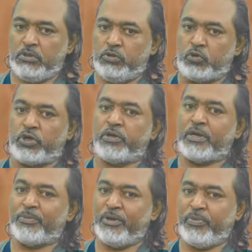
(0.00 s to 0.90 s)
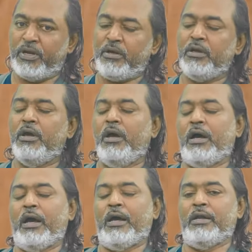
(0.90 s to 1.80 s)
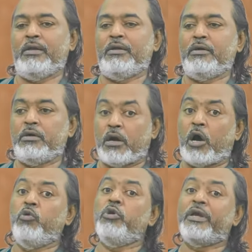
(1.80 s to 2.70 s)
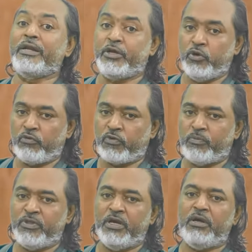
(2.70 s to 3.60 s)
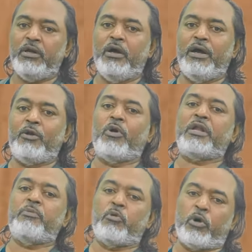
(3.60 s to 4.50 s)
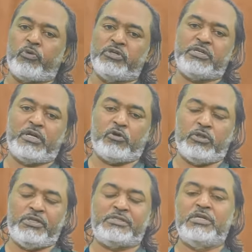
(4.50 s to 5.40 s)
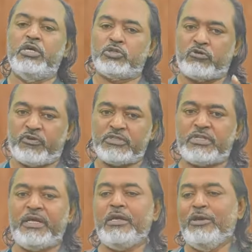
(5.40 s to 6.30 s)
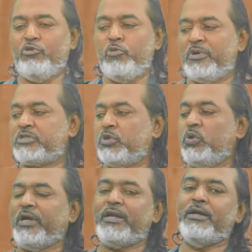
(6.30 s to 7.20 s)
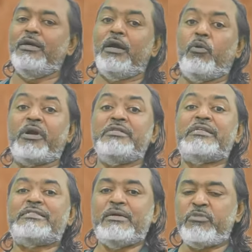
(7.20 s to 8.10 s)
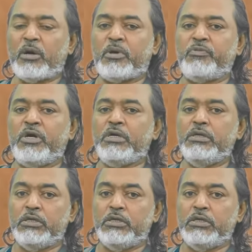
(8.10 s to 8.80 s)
rotator cuff repair and how we can cure from there and what type of operation and all this. So first thing we must know that what is the symptom of the